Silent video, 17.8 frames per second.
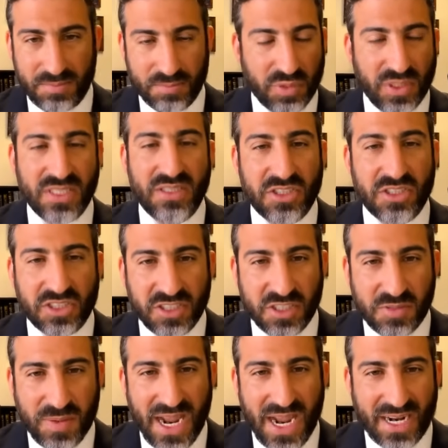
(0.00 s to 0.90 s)
bring the
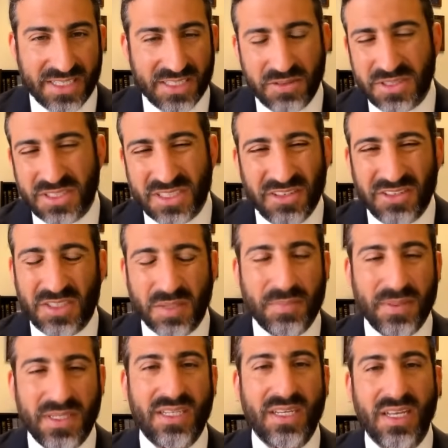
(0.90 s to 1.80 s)
juries back? So it's going
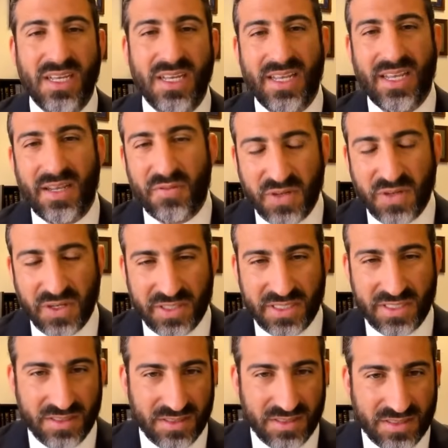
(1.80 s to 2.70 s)
to be a
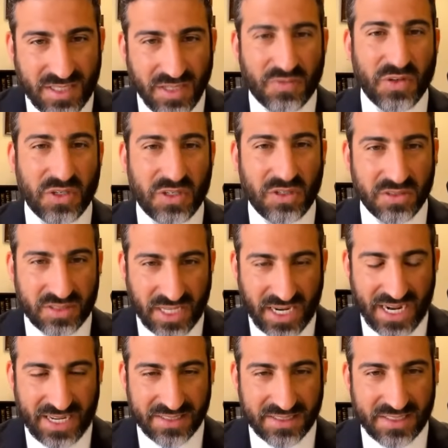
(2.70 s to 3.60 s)
very difficult
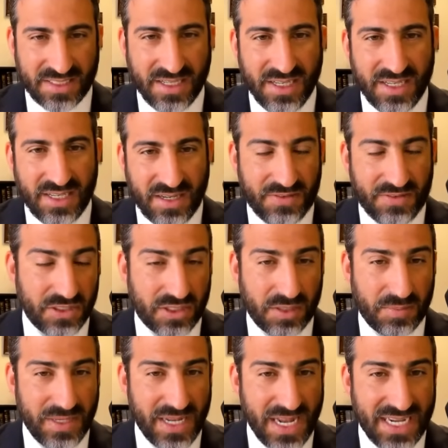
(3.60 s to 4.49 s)
task if you're
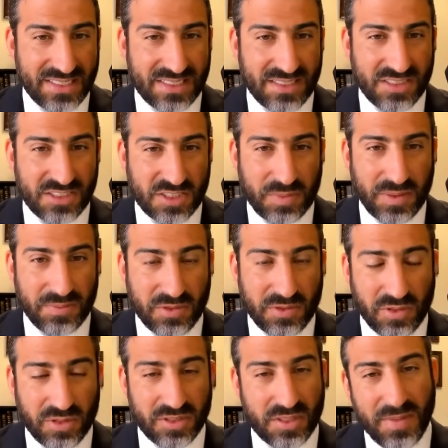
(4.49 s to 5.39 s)
going to be asking the Supreme
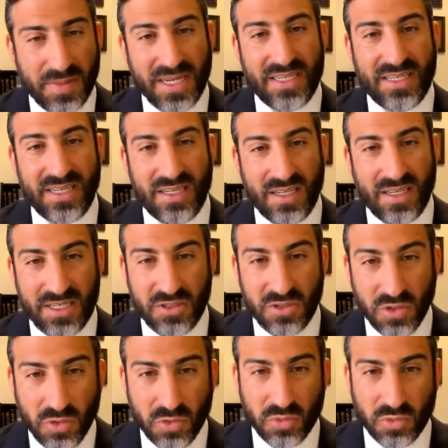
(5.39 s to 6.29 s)
Court to make a
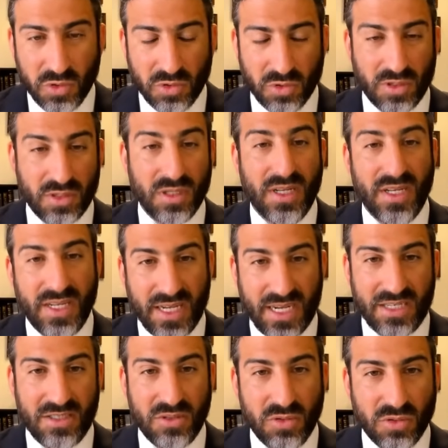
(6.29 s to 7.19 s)
new rule,
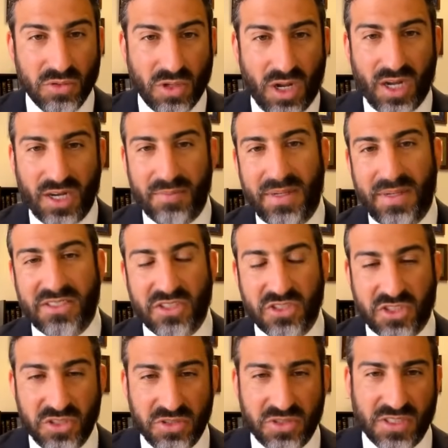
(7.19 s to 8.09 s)
a new law in
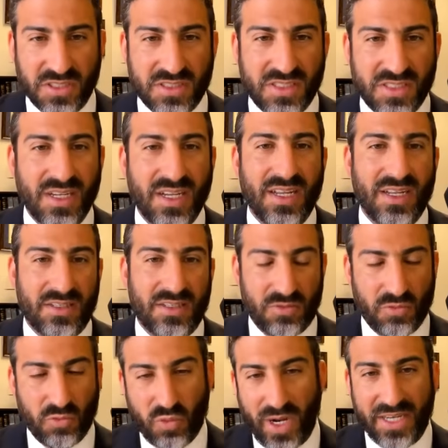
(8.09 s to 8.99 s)
Massachusetts,
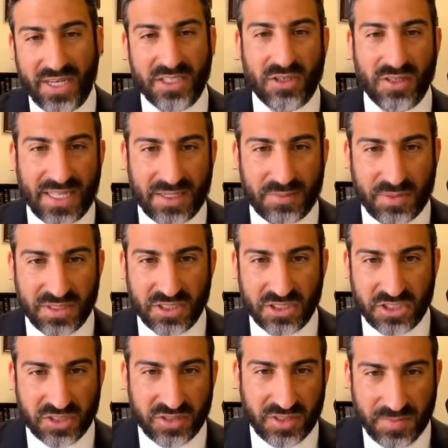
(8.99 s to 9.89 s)
when you're allowed to bring
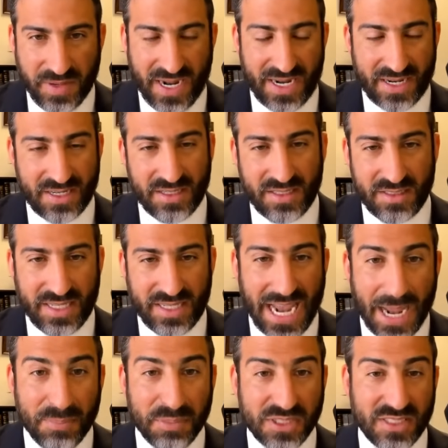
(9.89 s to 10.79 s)
the jury back,
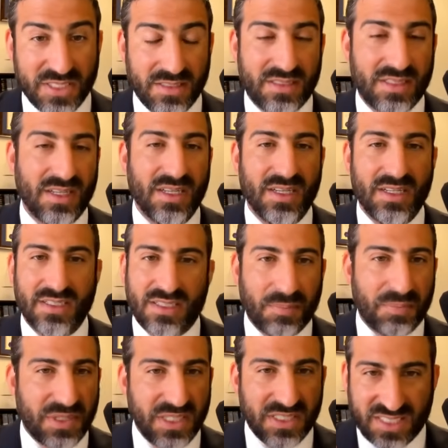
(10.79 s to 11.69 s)
absent
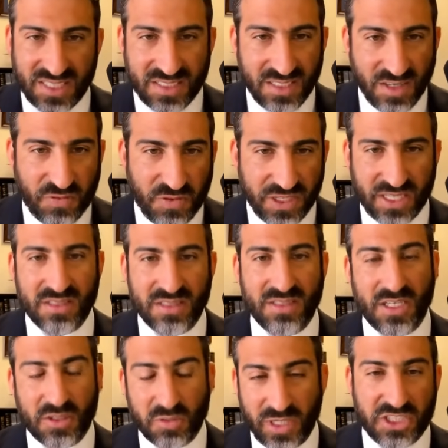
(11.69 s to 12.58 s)
something
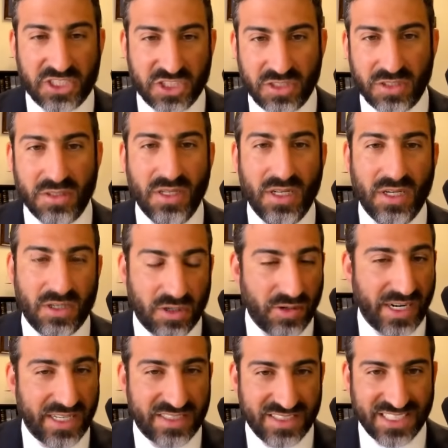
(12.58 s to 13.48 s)
significant like racial
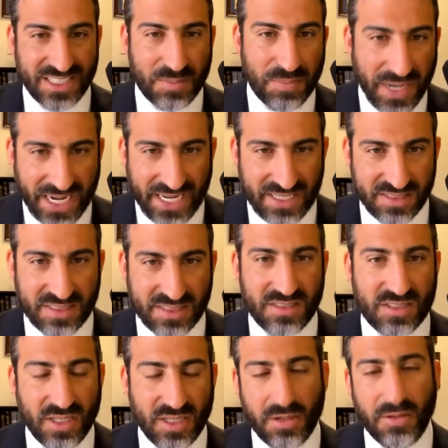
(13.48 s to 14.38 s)
or ethnic bias.
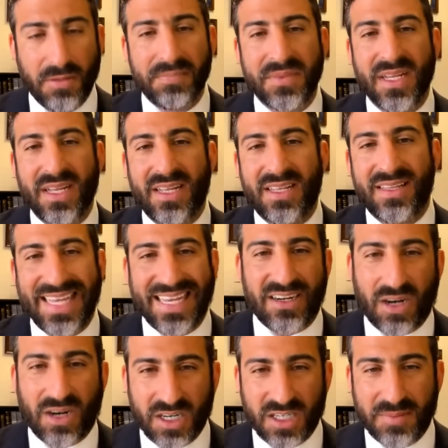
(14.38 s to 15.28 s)
So
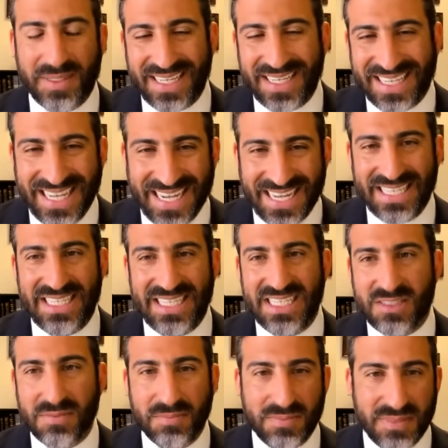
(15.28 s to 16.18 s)
that argument, again,
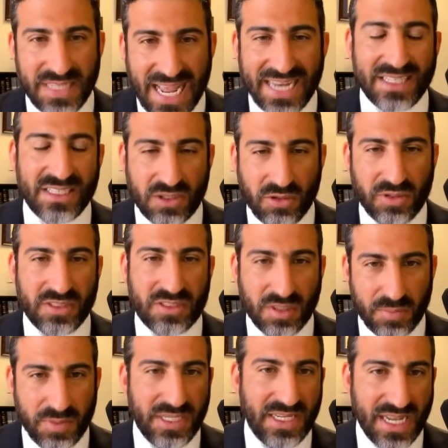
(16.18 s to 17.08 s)
is not going
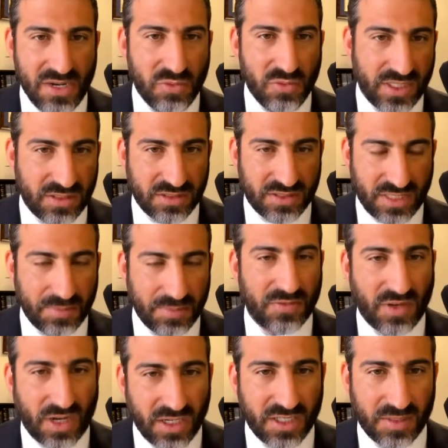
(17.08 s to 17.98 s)
to be a winner type
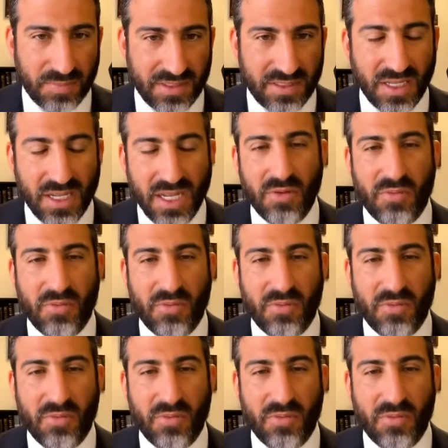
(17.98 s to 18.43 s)
of argument.